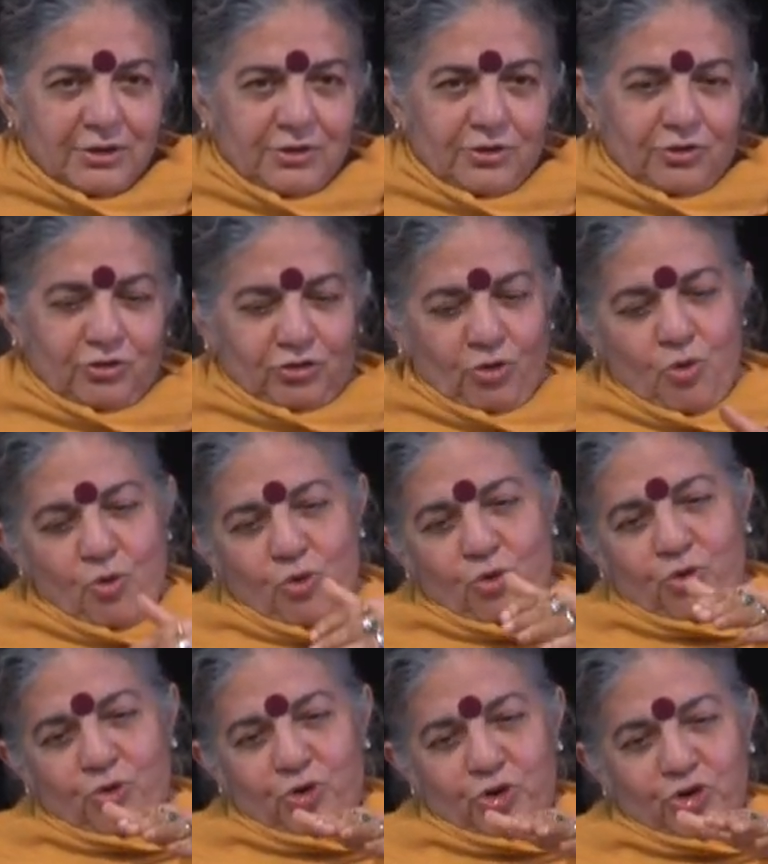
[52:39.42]
So
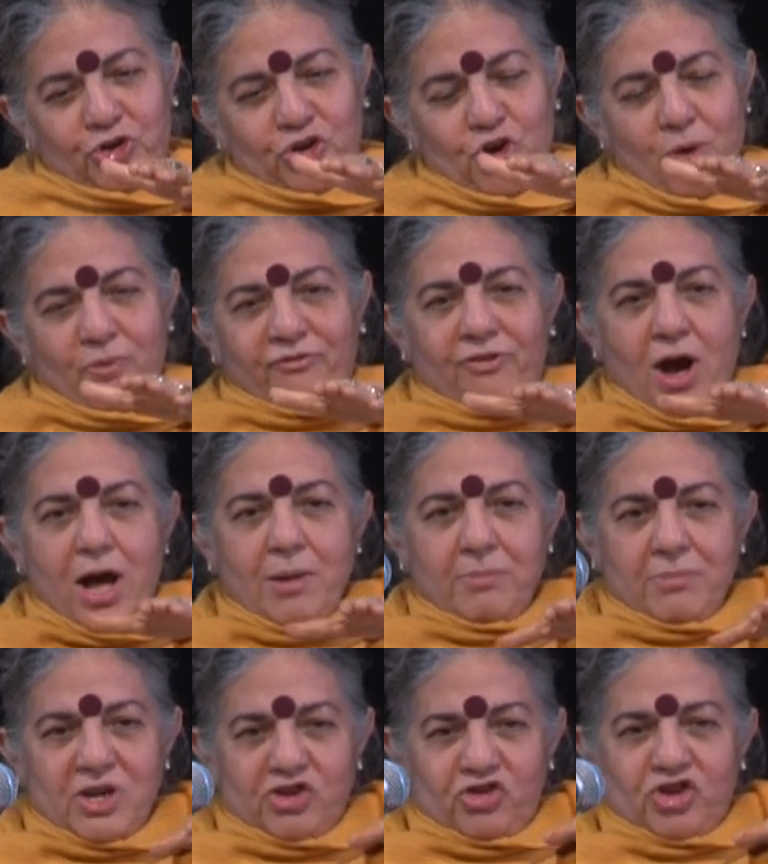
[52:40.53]
your
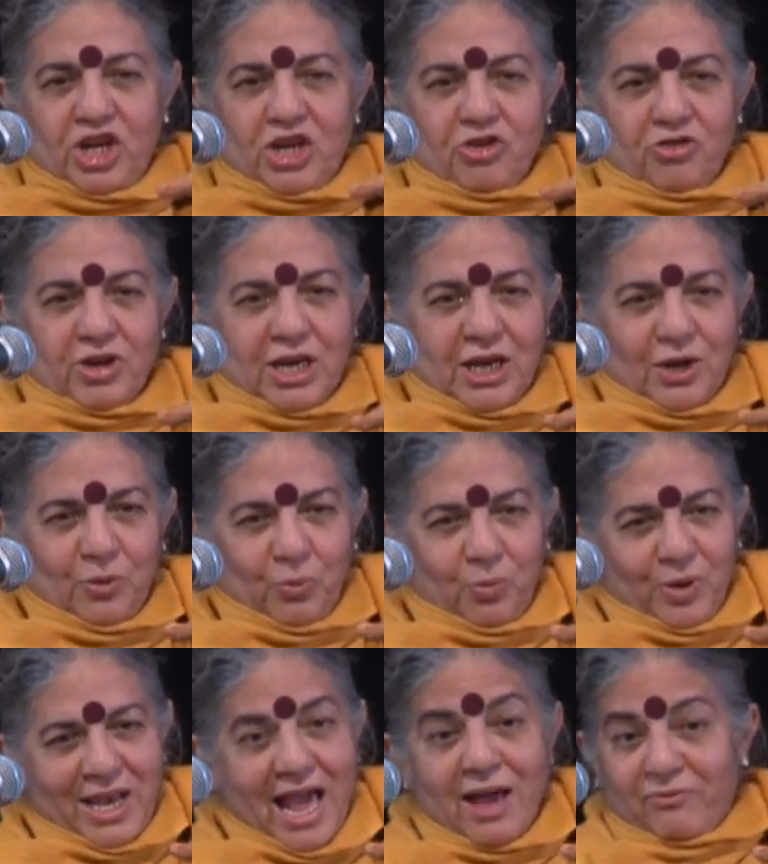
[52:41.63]
farm machinery
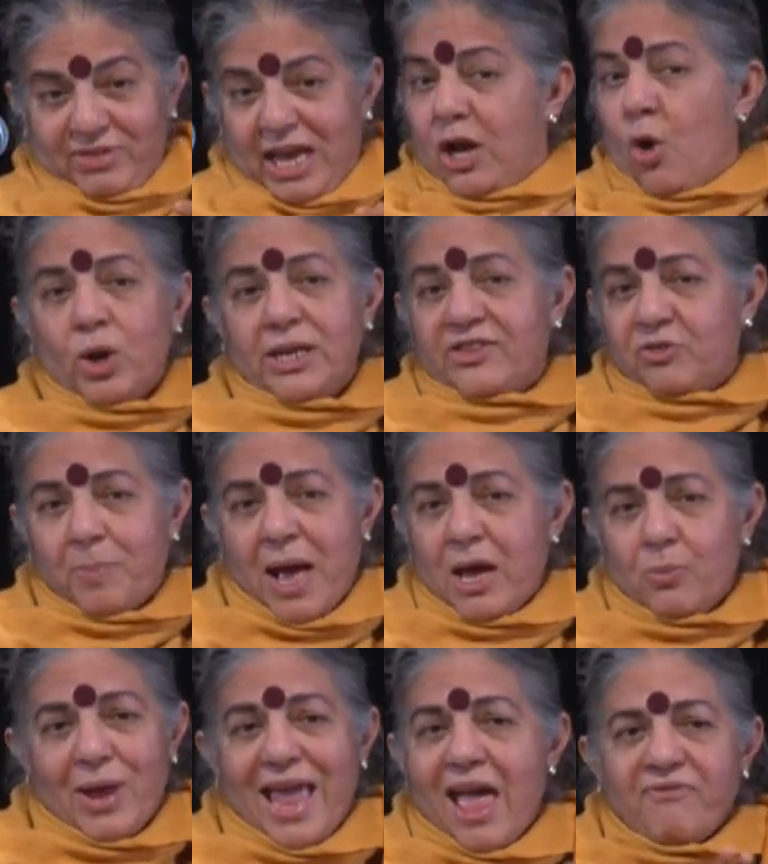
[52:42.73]
will have, they call it
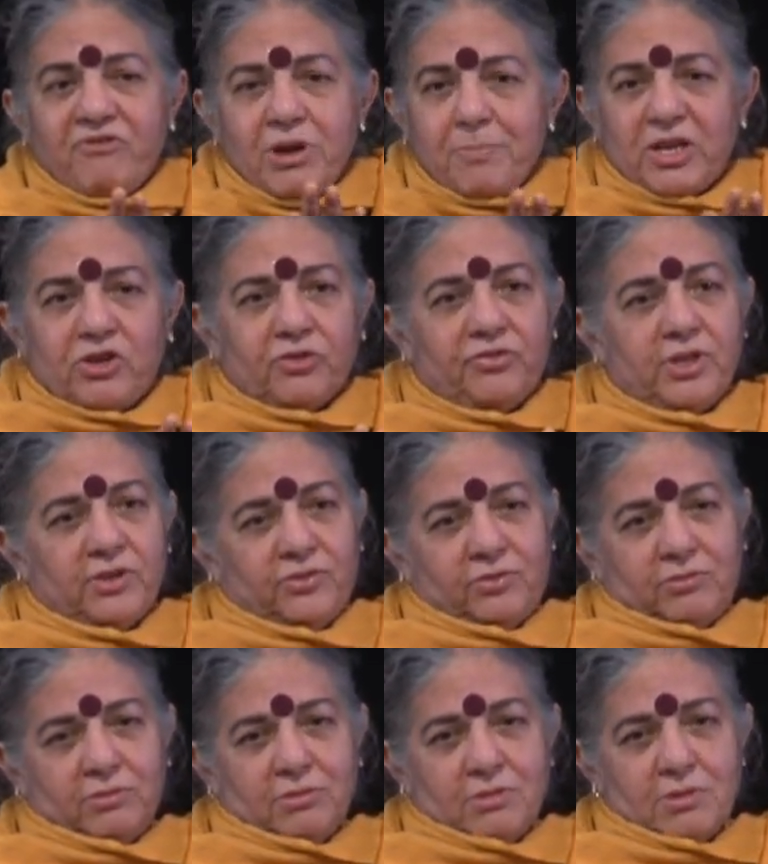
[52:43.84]
spyware. Every bit of
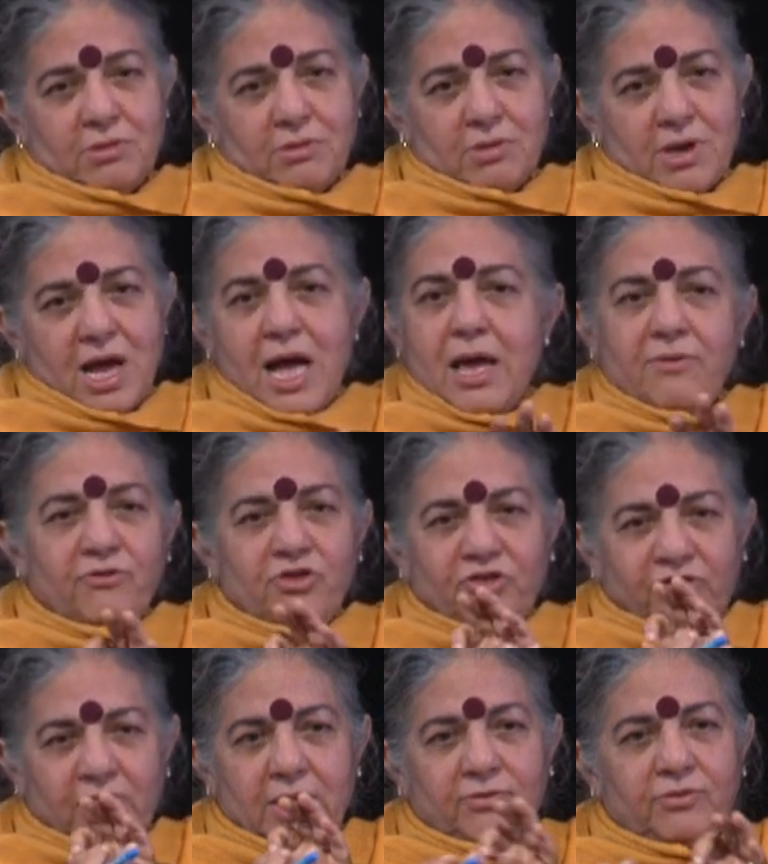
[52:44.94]
this I have
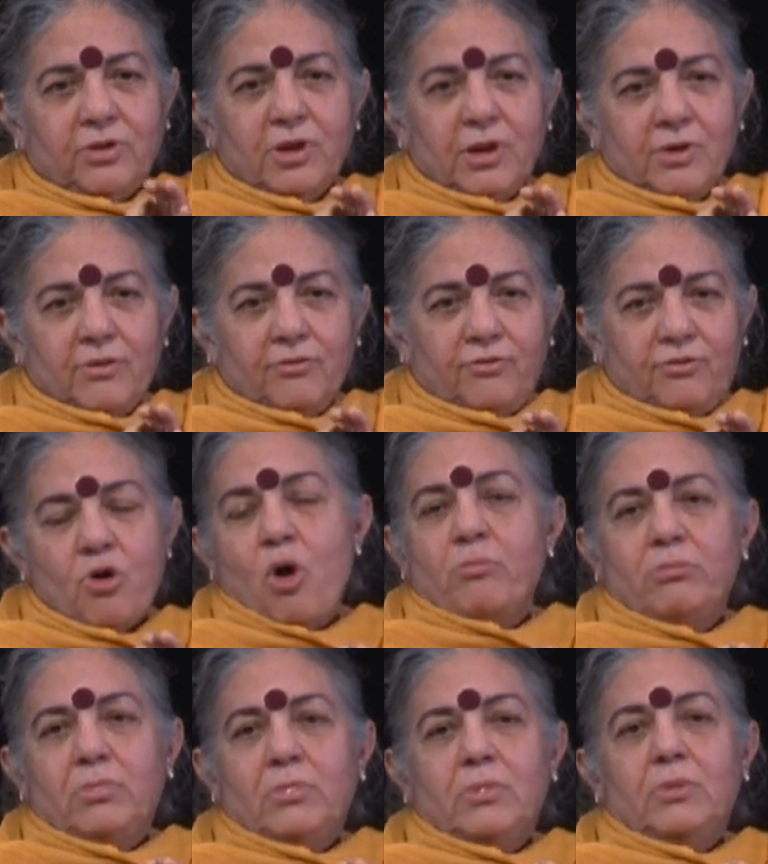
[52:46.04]
received
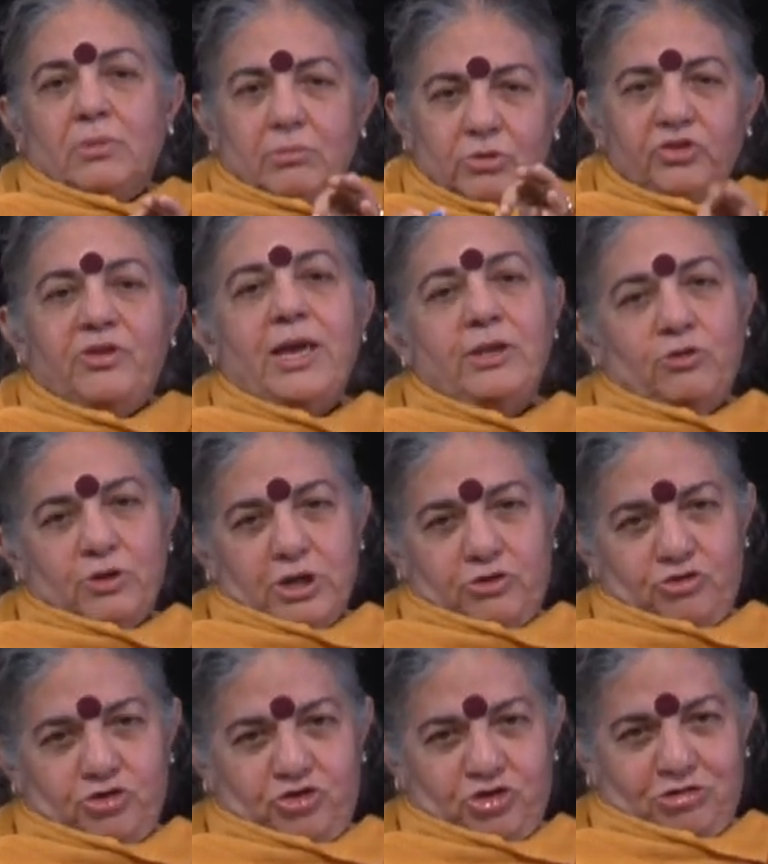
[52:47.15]
from Monsanto
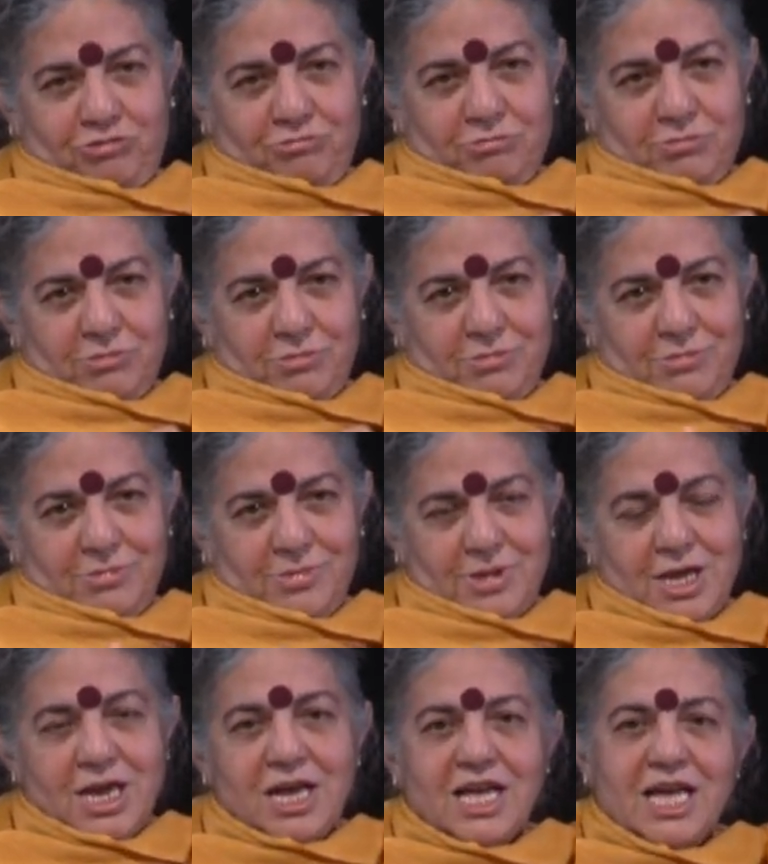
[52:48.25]
literature.
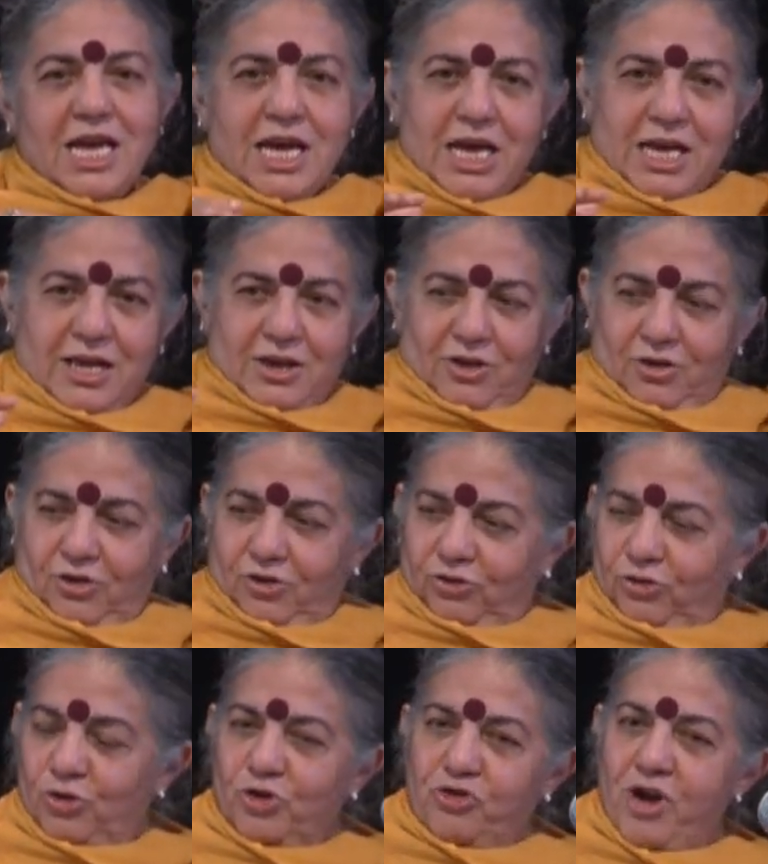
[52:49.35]
Yeah?
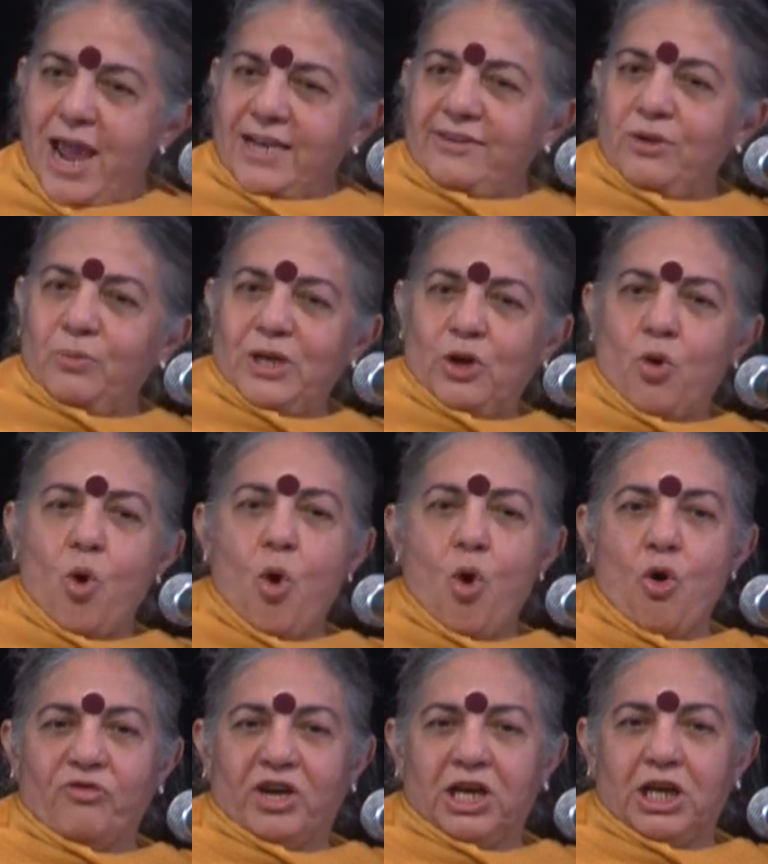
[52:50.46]
So your tractor will
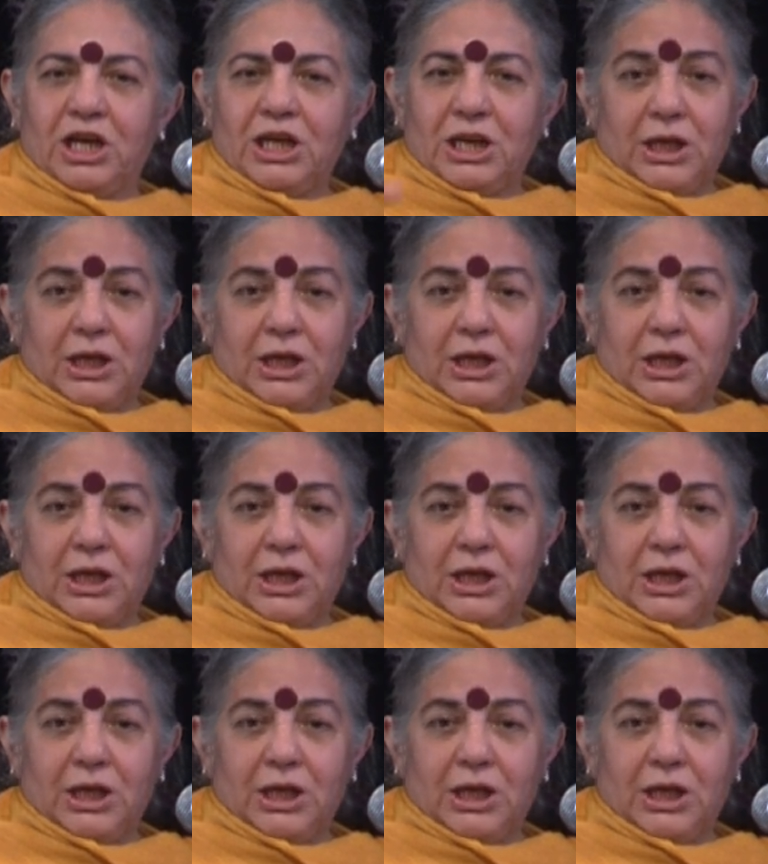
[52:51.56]
go over,